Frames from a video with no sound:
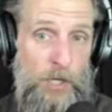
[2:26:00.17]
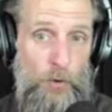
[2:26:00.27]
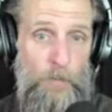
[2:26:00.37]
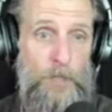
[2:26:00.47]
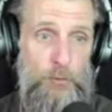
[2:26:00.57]

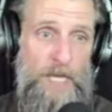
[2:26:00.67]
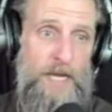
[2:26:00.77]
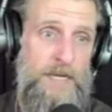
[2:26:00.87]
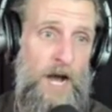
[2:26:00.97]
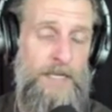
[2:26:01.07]
but you
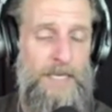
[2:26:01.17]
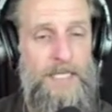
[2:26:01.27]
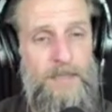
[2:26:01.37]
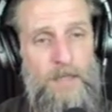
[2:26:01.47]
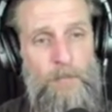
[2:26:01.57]
cannot
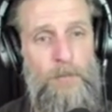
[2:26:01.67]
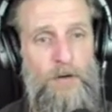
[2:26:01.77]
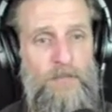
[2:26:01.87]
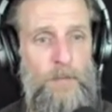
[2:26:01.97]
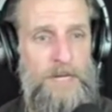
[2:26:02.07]
get lumber
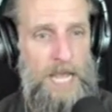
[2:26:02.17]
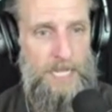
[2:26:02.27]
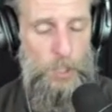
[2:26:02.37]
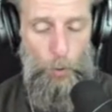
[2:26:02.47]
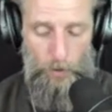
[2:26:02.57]
from an
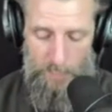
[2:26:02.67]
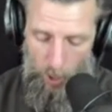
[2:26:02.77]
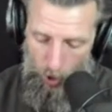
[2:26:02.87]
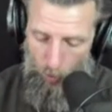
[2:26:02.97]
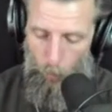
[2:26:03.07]
acorn.
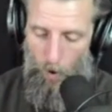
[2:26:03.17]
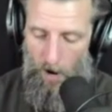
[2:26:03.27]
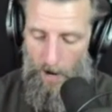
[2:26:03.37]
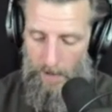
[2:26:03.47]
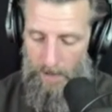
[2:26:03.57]

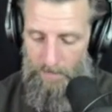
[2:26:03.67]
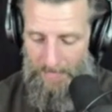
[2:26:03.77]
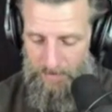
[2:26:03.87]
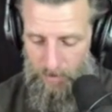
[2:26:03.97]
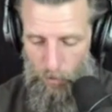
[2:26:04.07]
Why?
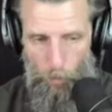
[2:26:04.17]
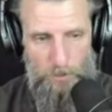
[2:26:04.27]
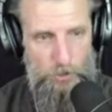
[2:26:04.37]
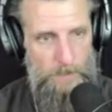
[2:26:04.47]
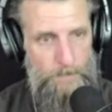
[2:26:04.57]
That's the
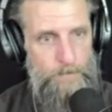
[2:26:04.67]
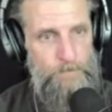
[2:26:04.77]
question.